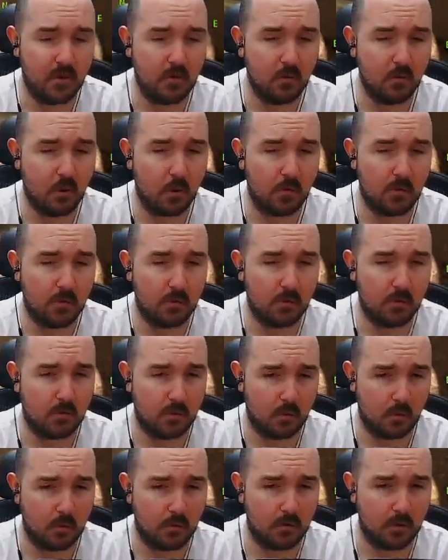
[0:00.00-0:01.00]
what we'll
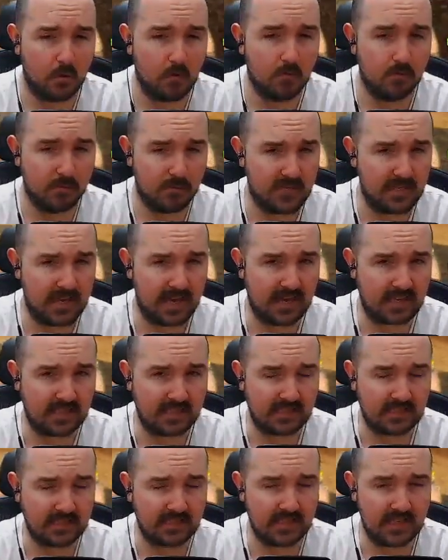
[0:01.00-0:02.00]
call no B
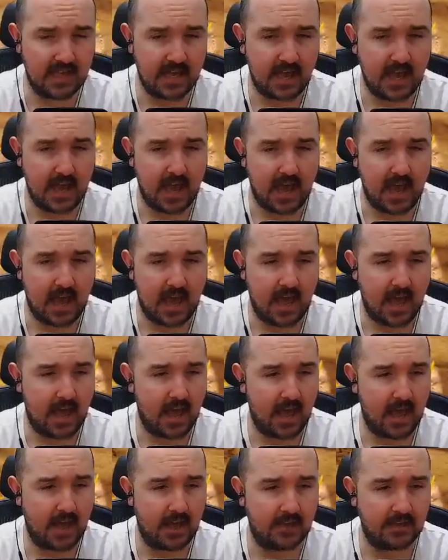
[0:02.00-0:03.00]
S, uh,
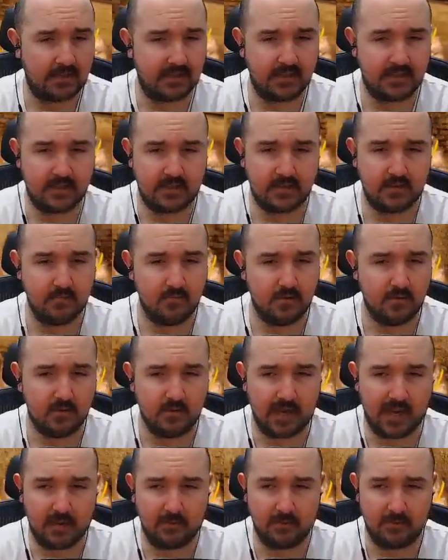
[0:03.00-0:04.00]
simple
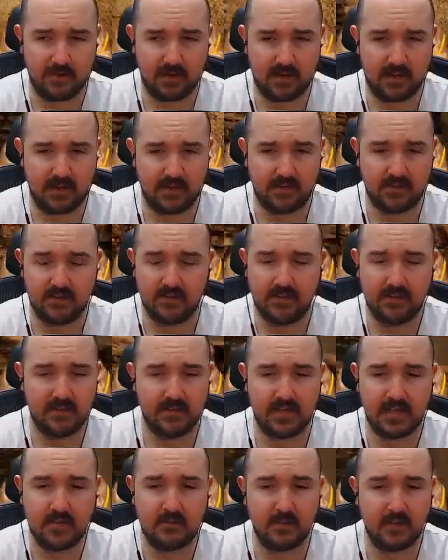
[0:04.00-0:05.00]
gameplay.
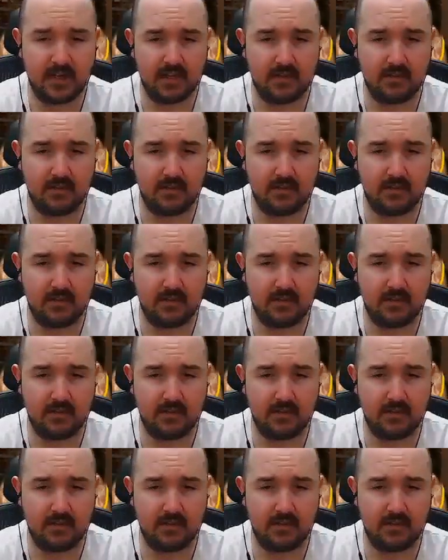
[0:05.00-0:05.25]
Team King